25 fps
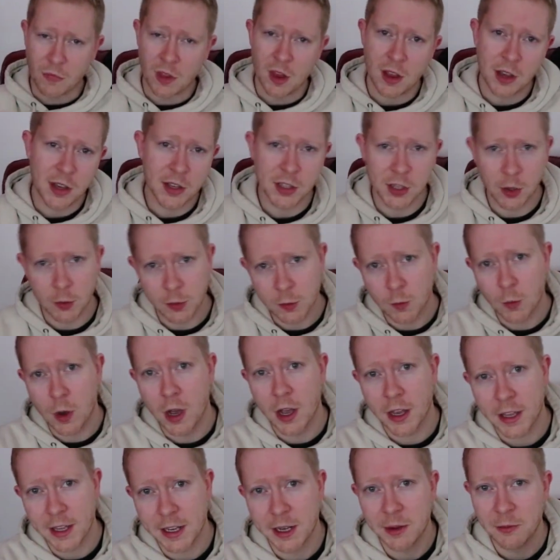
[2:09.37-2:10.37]
Because I was
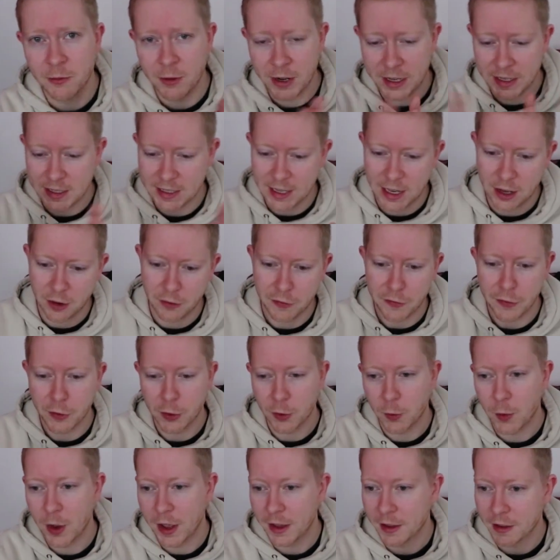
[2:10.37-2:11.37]
working in retail
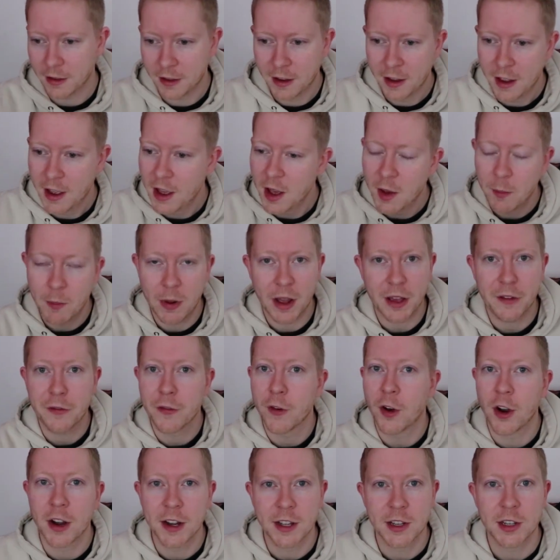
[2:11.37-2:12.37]
through when Black
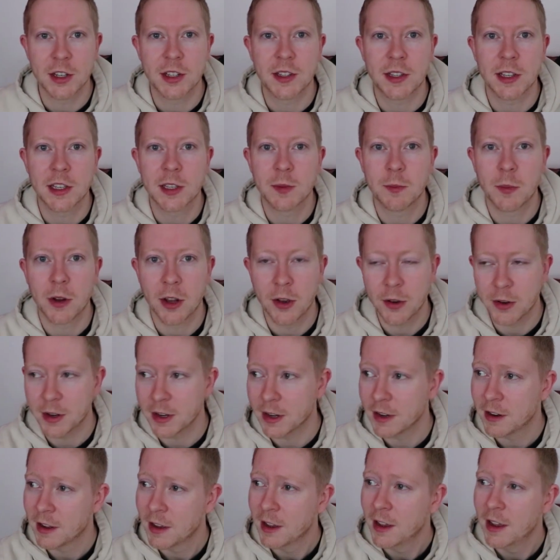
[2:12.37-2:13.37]
Friday just
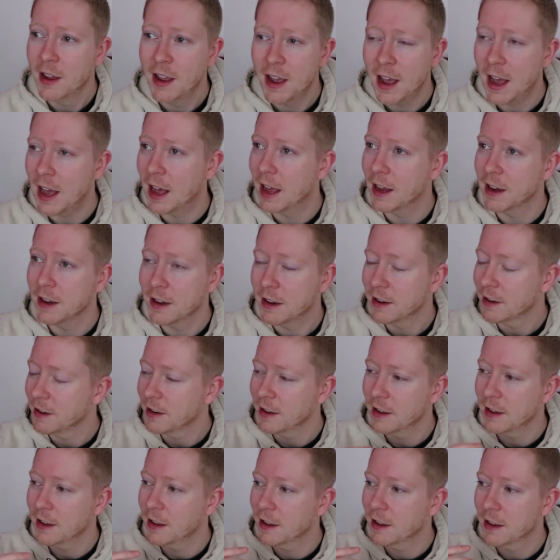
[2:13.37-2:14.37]
exploded, and
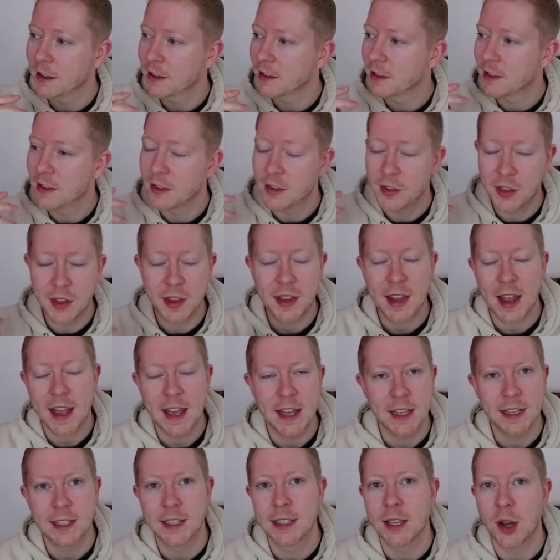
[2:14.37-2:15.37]
the
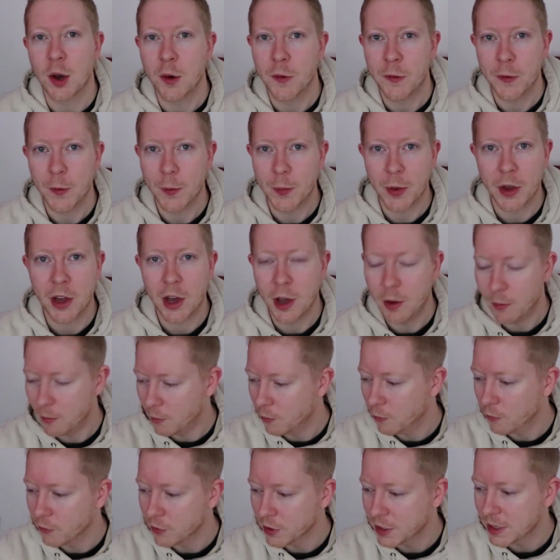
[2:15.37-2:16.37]
day itself would
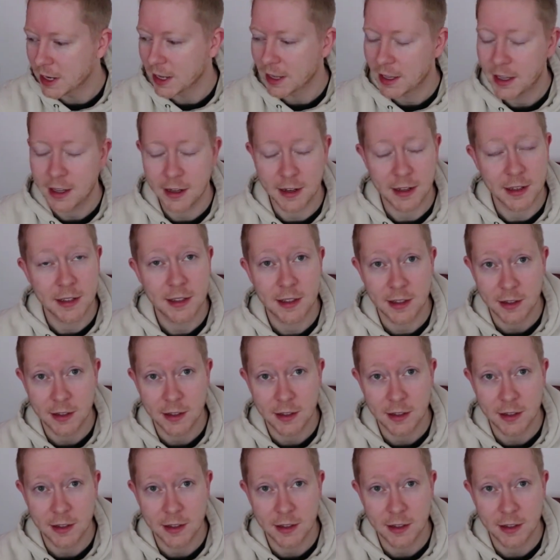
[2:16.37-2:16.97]
become ridiculous.